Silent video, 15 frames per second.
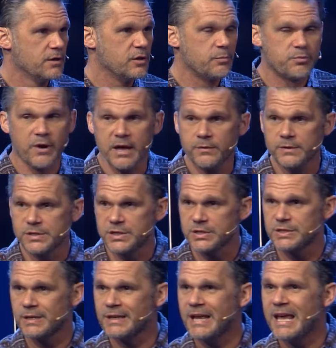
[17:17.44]
The bread was
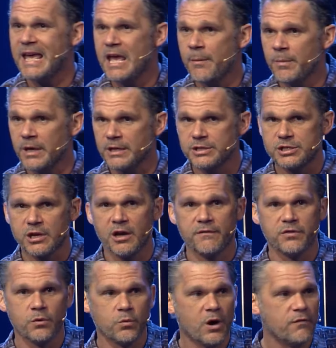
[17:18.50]
just an image
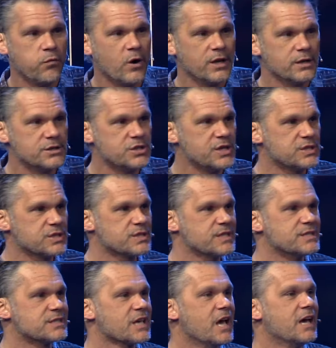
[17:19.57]
of, the, of what Jesus
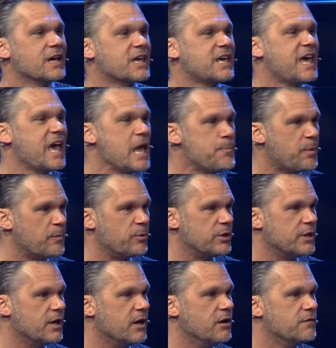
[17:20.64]
is
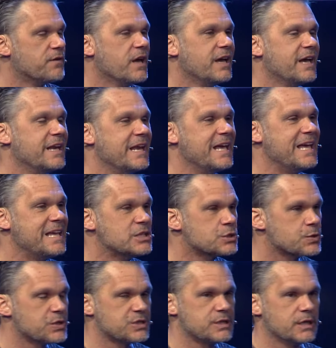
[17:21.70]
capable of and
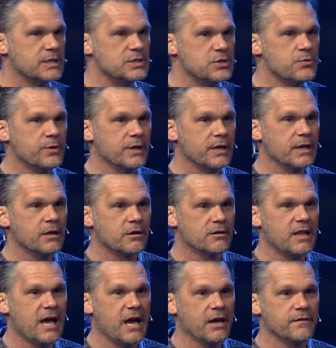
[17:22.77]
interested in doing in
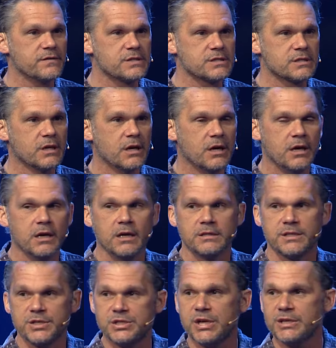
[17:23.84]
our lives.
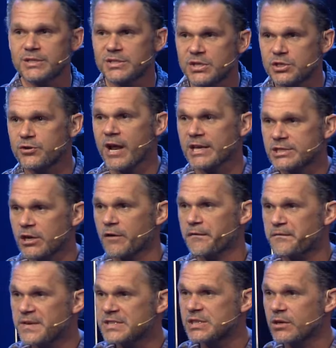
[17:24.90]
Does Jesus address our
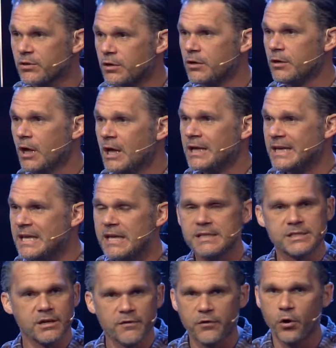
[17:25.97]
physical
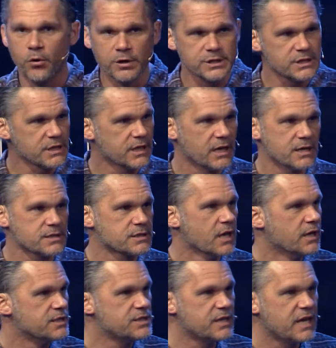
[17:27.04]
needs? Of course he does.
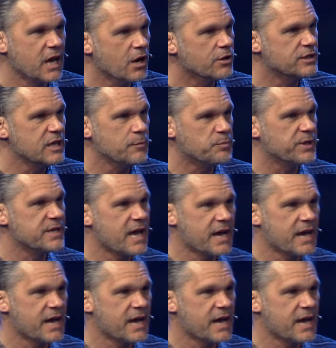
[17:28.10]
Does he care deeply?